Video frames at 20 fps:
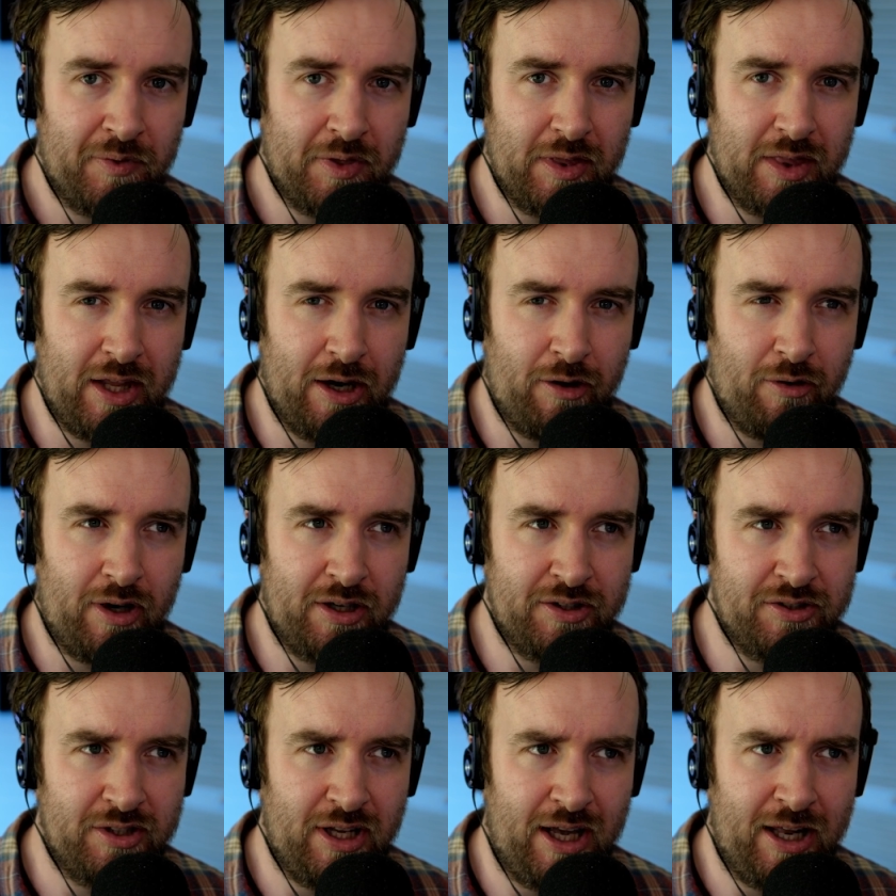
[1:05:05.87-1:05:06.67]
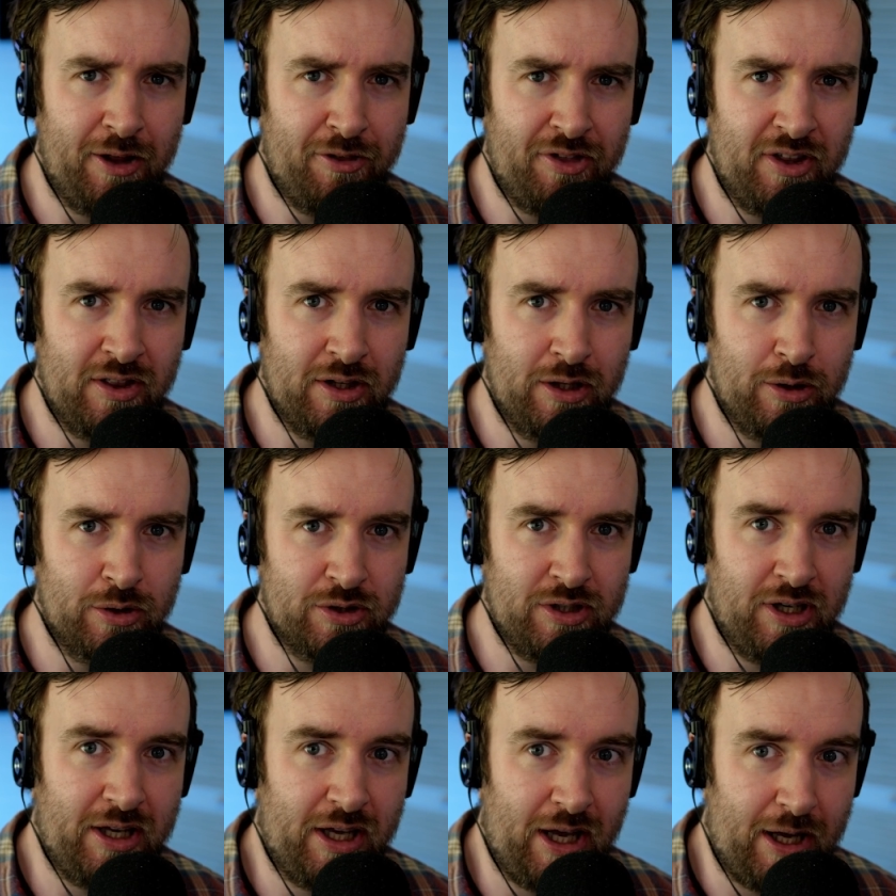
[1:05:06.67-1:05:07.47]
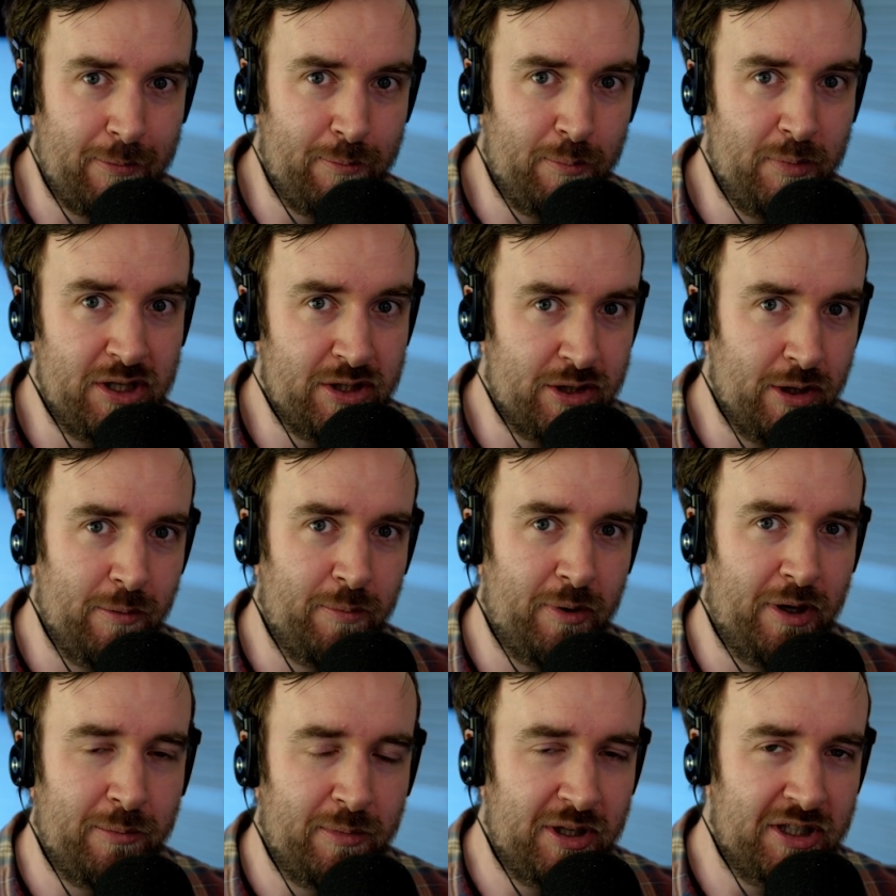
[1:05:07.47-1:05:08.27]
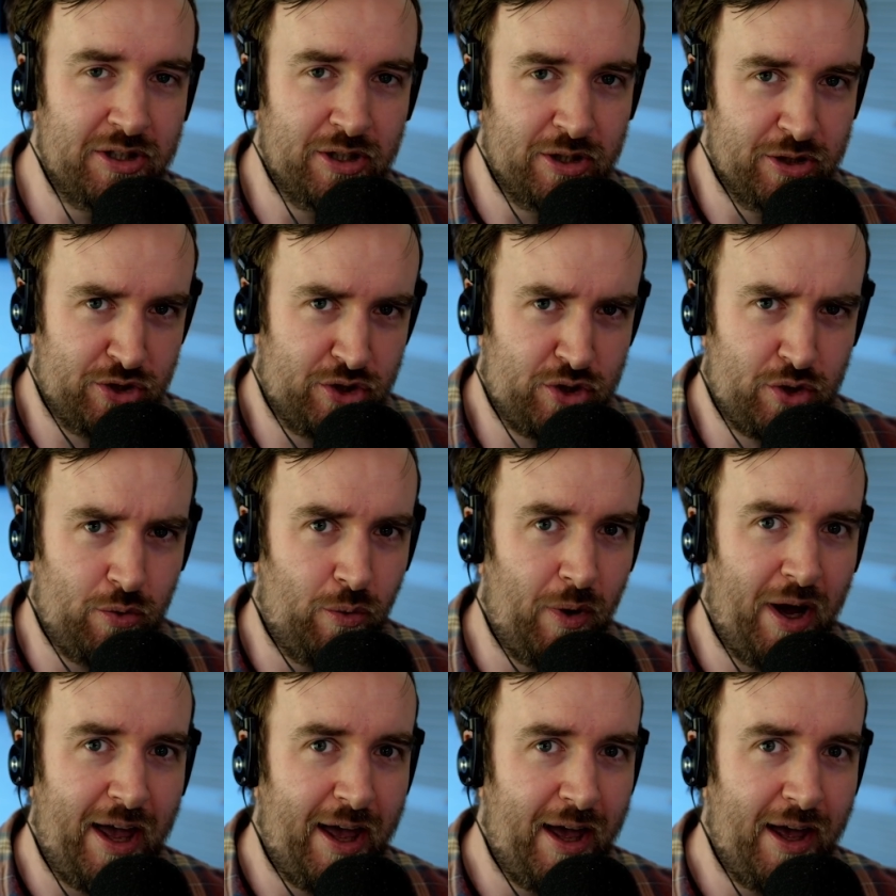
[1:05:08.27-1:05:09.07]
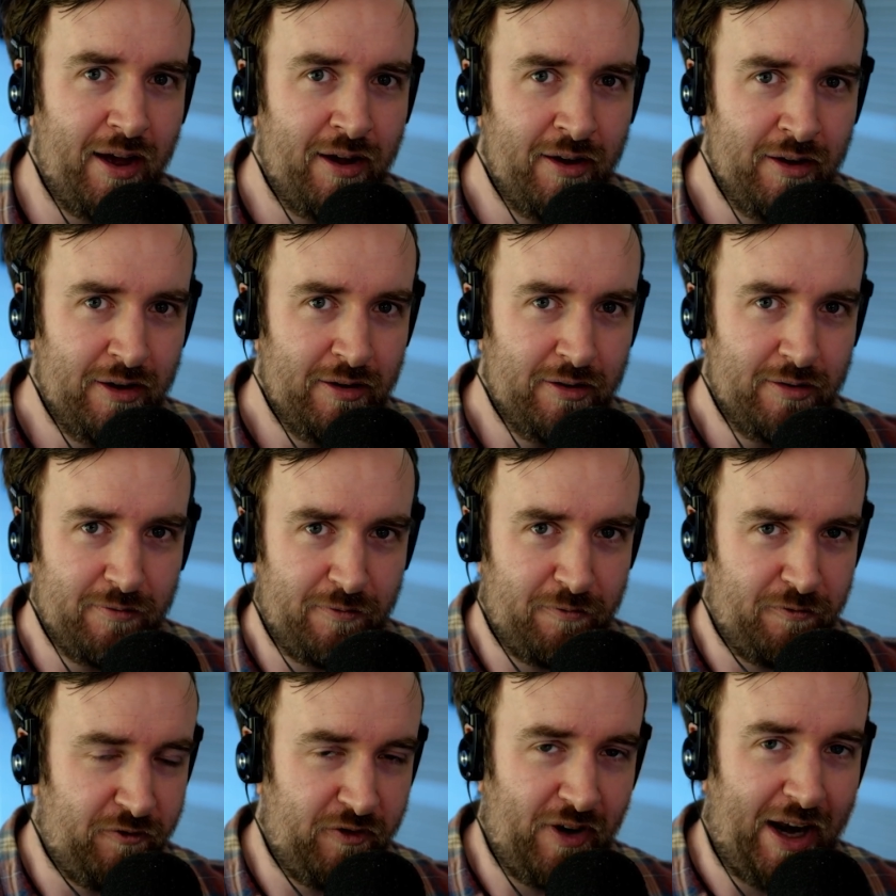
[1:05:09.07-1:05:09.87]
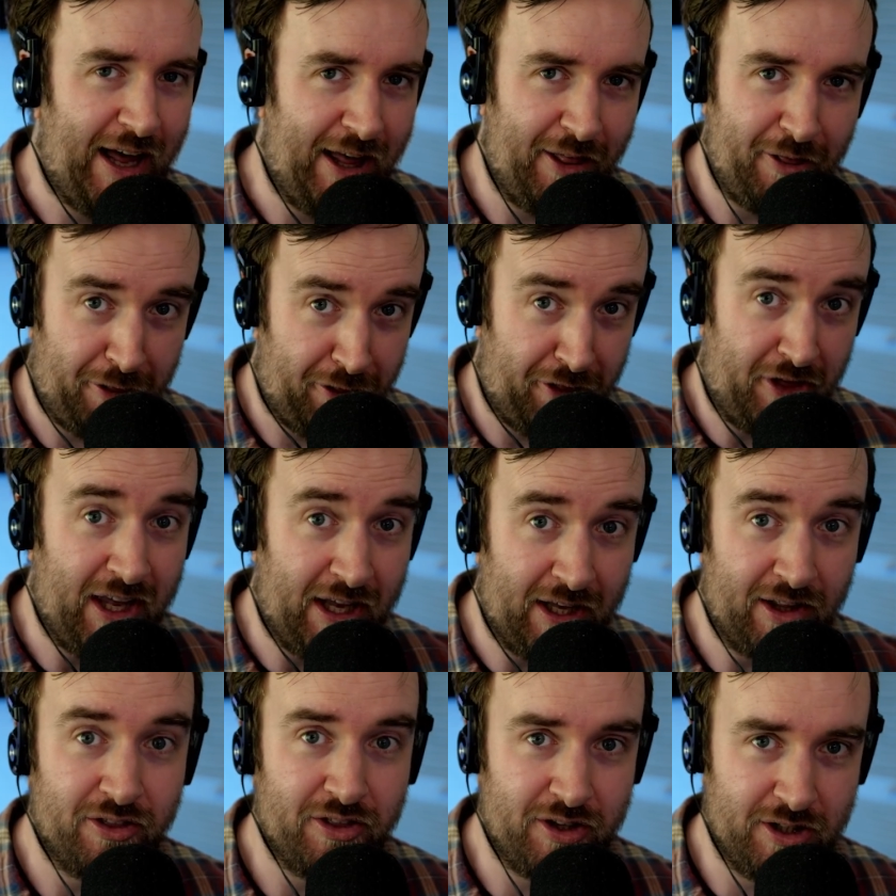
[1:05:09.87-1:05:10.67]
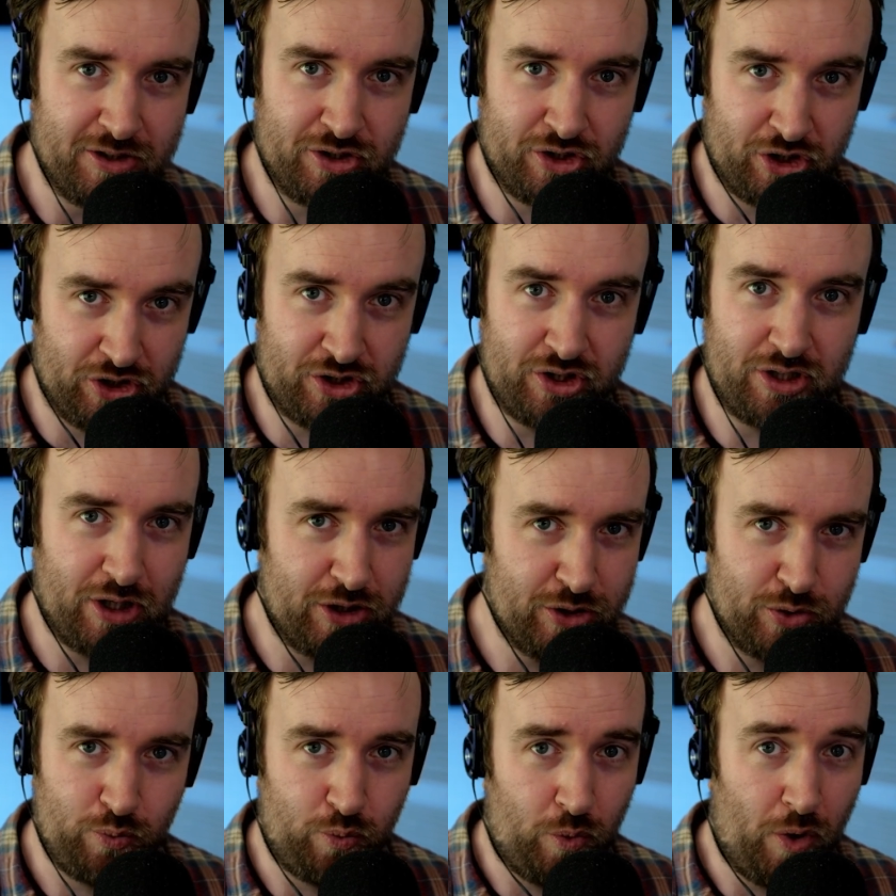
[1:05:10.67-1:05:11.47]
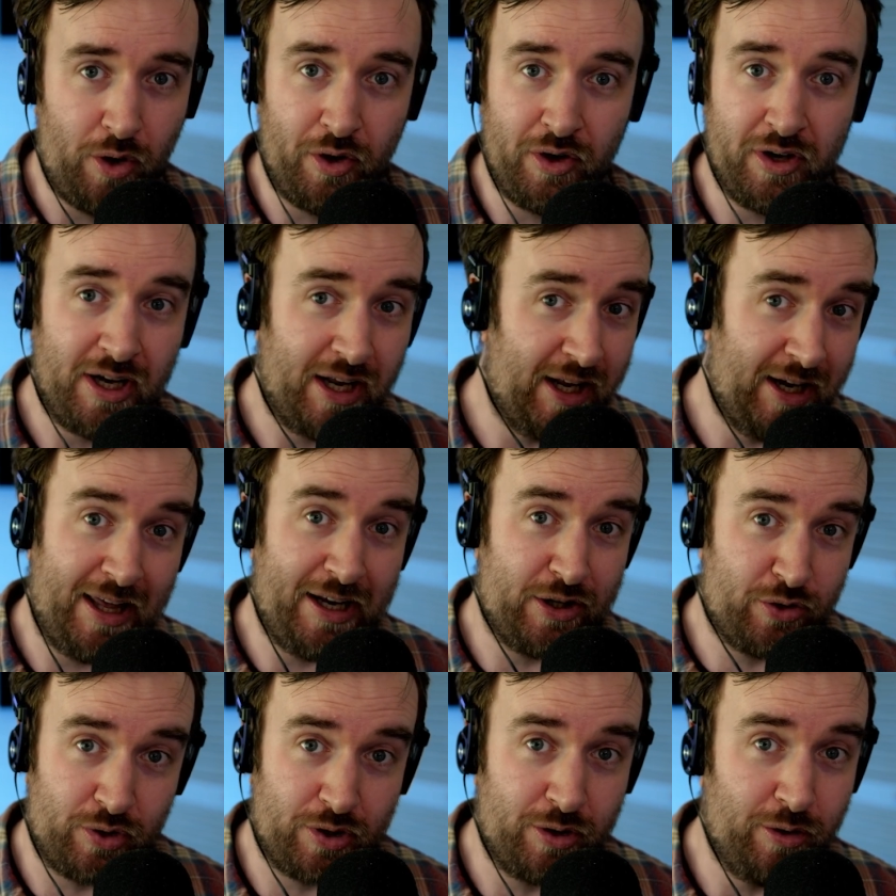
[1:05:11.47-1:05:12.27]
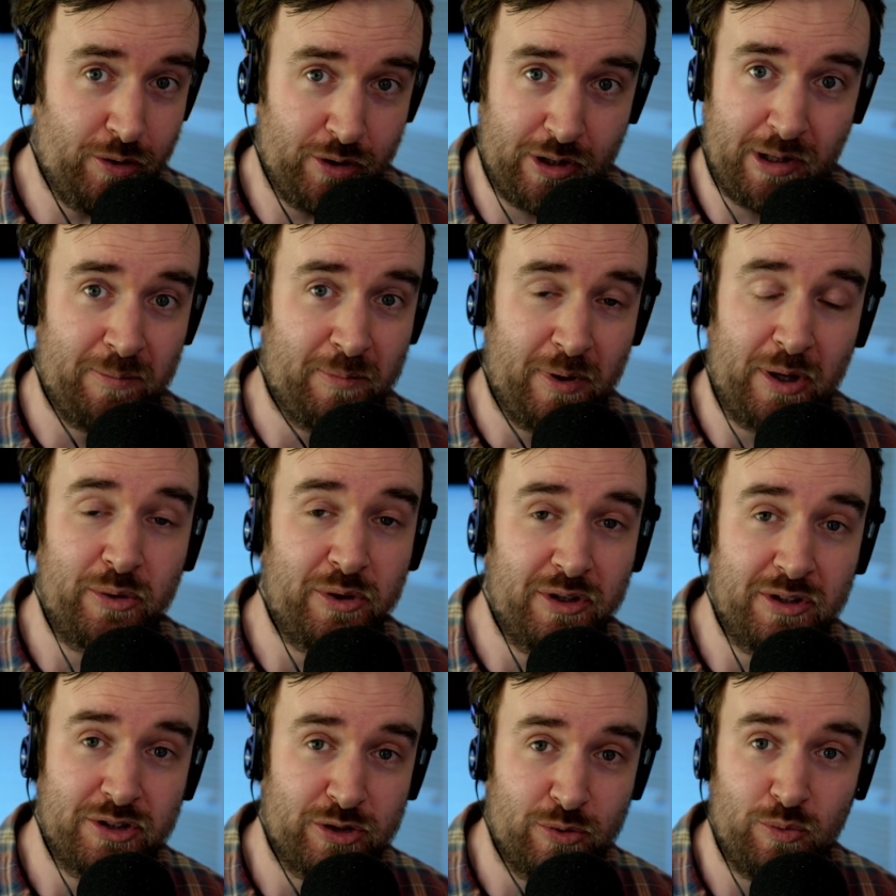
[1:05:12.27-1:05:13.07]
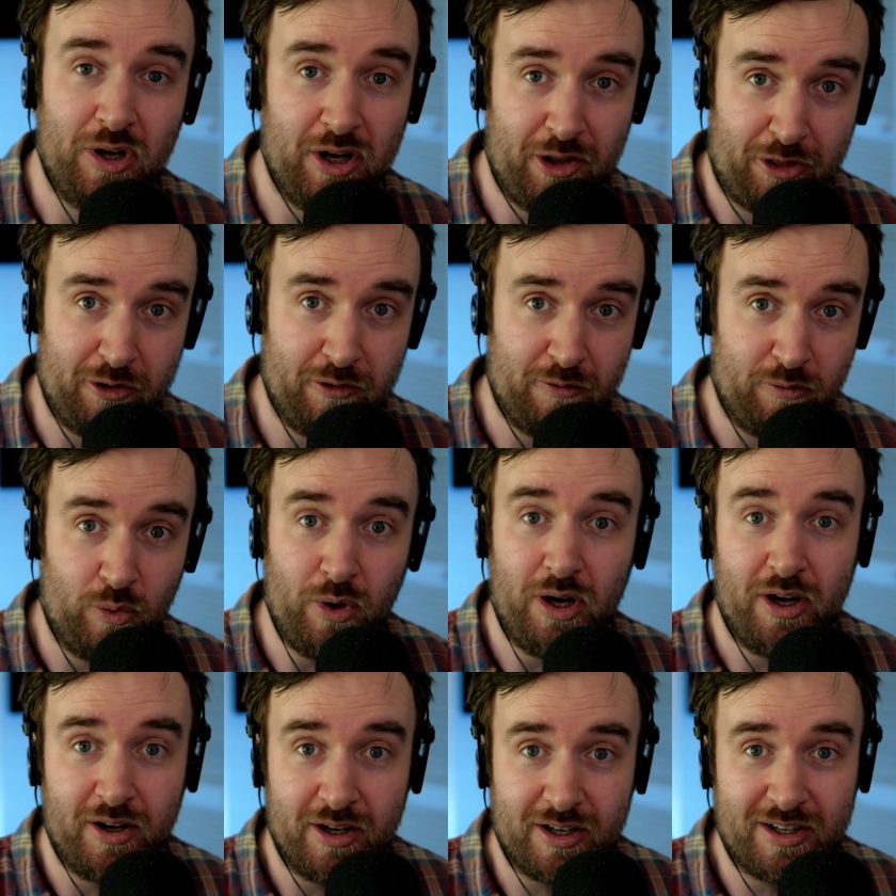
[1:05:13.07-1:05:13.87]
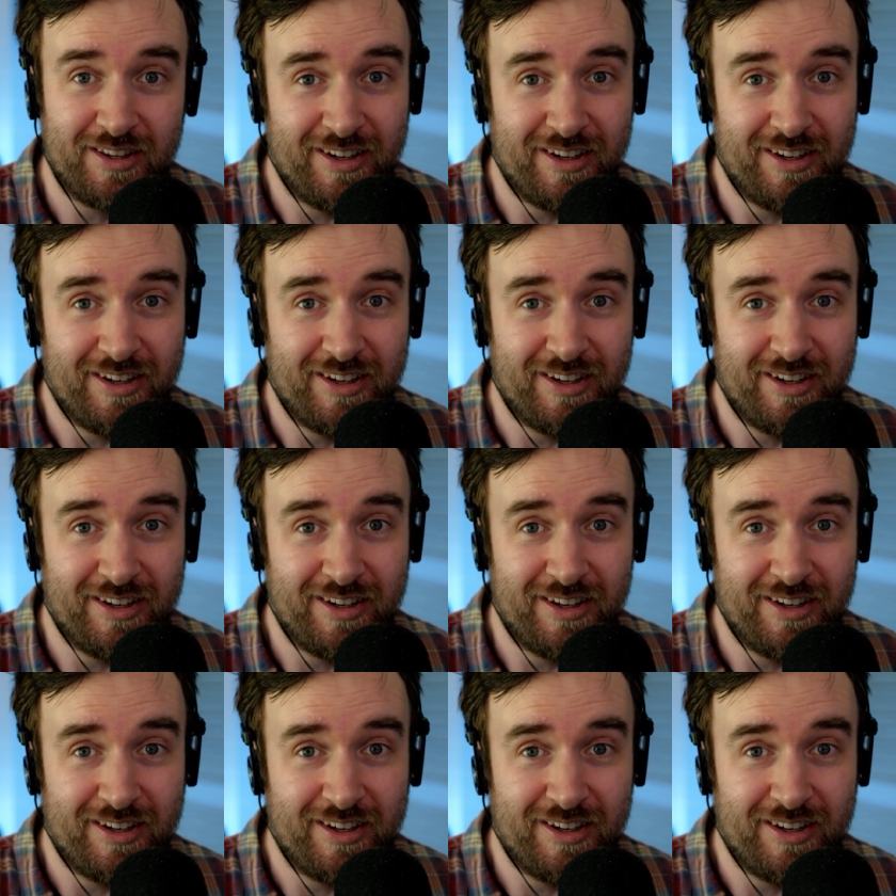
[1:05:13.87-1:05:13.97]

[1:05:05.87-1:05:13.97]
there isn't anything that looks like a meter by meter square flat thing that just does one electrical component's worth of work.